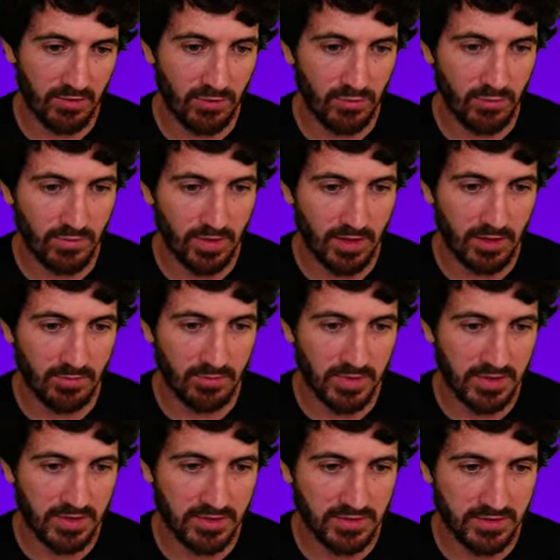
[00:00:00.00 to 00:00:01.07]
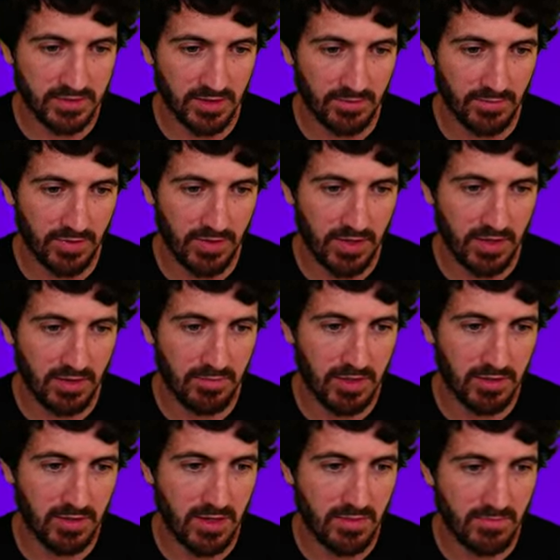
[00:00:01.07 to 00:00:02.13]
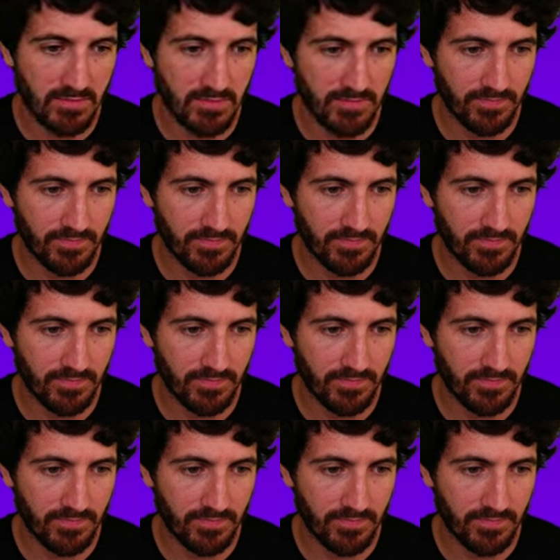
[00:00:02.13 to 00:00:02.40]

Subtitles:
you tell me something about them?